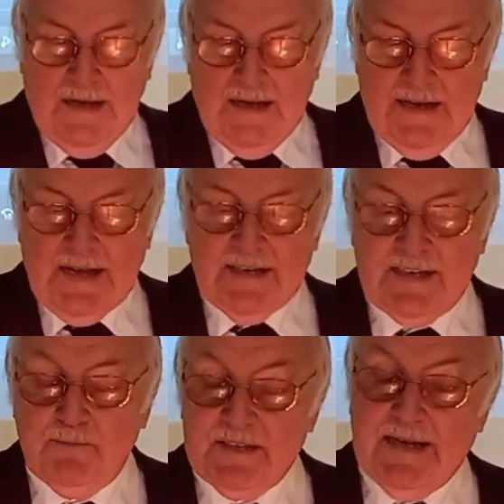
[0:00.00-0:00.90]
I said,
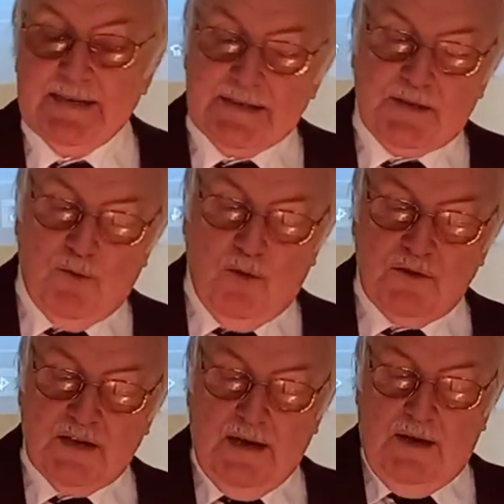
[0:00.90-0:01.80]
but then I suppose
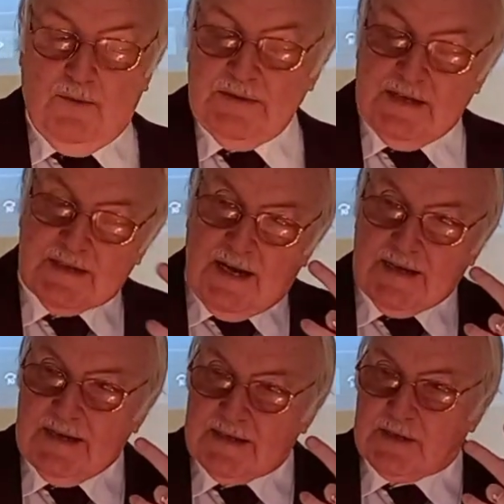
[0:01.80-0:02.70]
when this eye
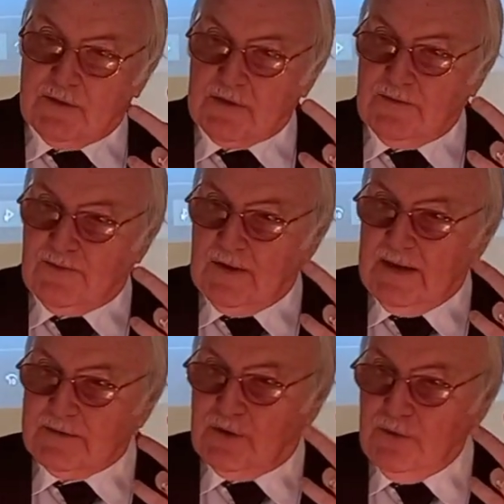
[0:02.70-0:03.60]
gets sort of
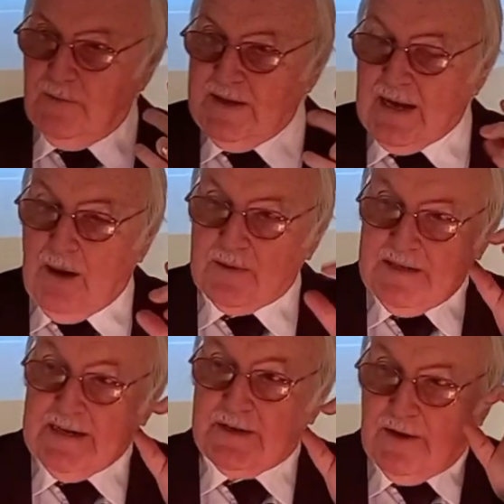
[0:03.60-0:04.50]
too weak, I would
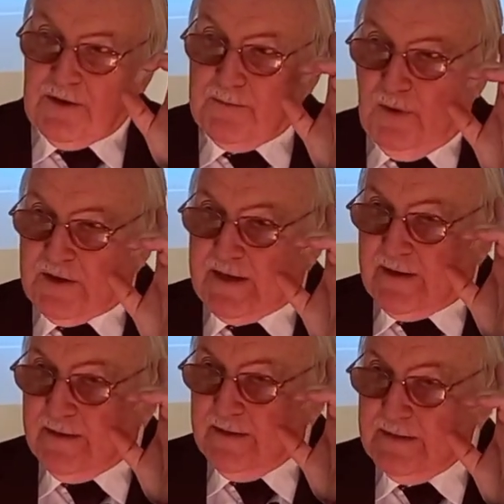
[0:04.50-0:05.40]
need another
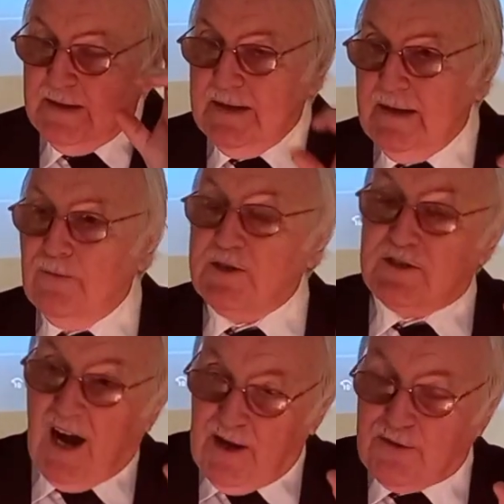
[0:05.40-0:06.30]
monocle, which
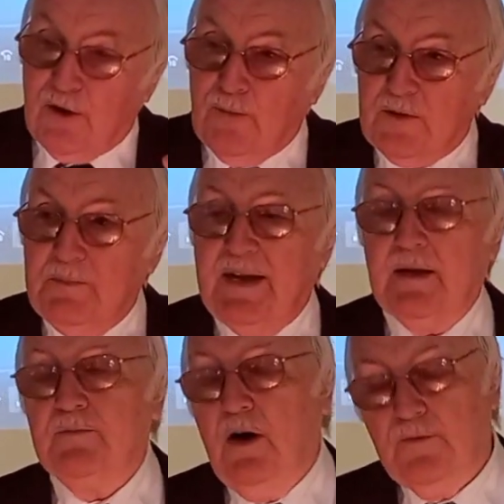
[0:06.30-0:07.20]
I thought would make
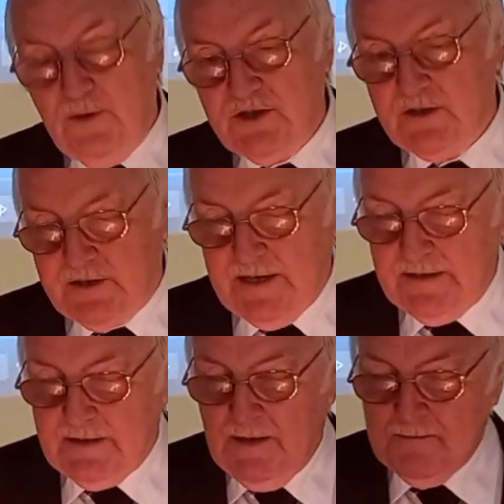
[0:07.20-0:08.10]
him laugh, which it
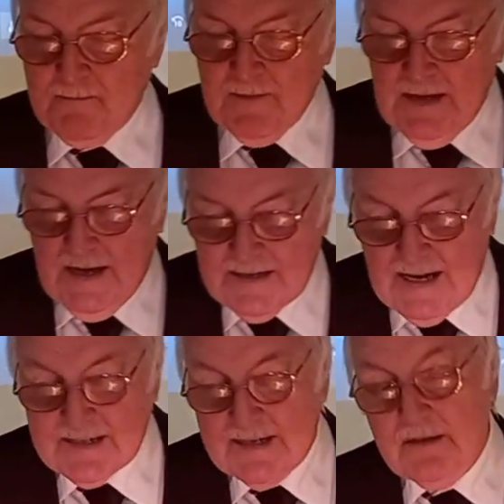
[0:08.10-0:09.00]
didn't. And I
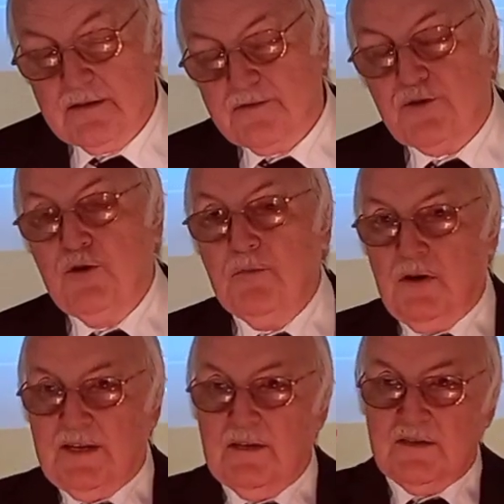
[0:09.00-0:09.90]
said, and if two
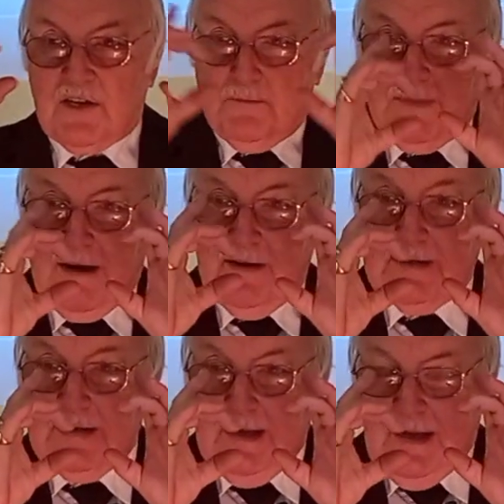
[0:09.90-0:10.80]
monocles got married,
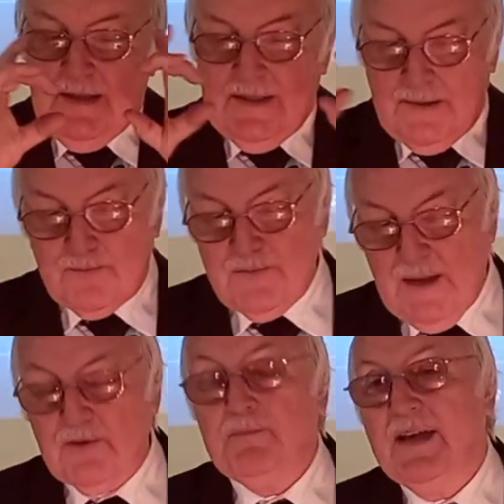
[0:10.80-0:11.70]
that they
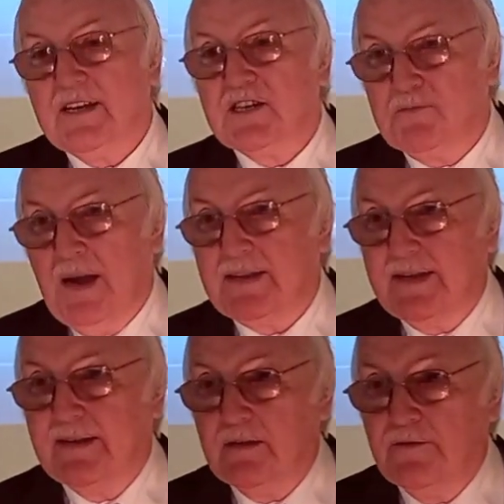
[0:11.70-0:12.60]
would make a
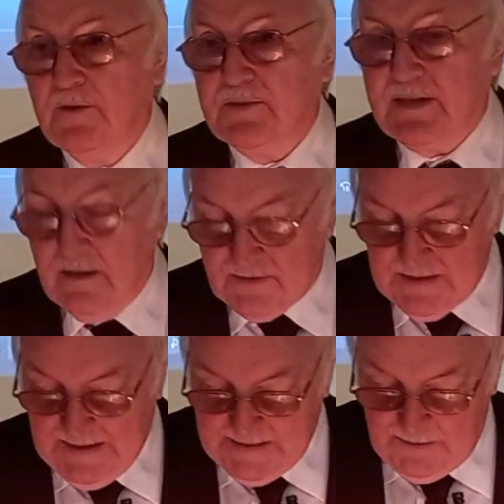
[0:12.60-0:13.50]
spectacle of themselves.
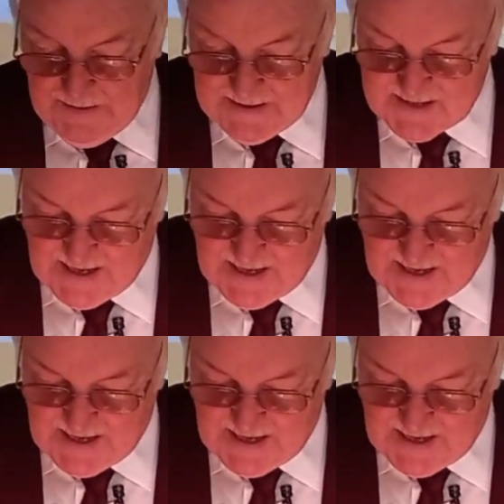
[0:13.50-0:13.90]
Anyway,